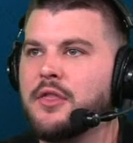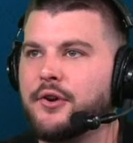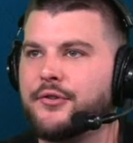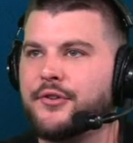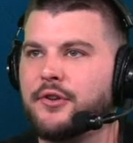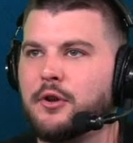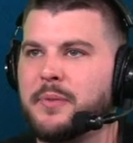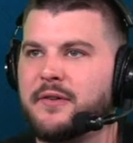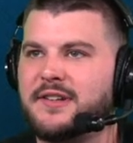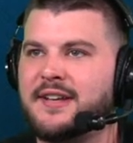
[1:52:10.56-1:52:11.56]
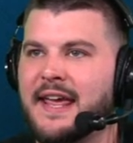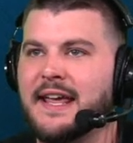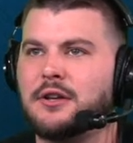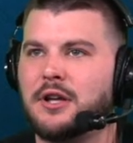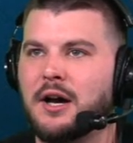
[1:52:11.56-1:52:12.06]
There's a little bit of a
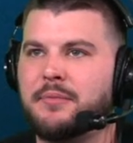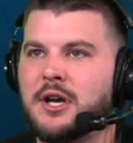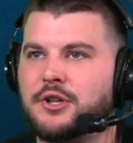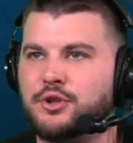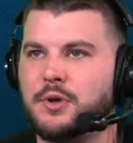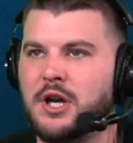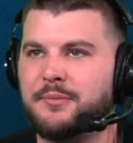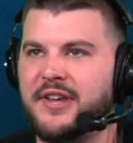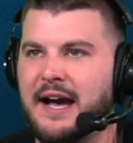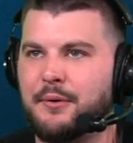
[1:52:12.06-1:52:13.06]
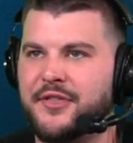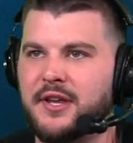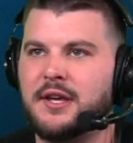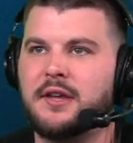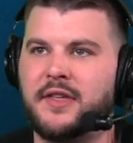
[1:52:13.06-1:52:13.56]
tangle up. Achiuwa comes out with
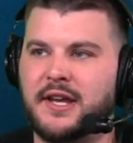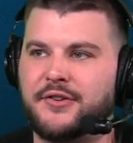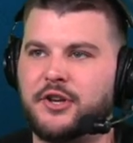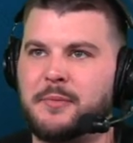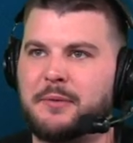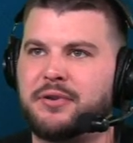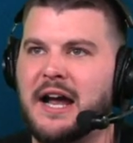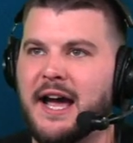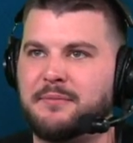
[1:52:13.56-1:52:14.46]
it, then gets it to McBride.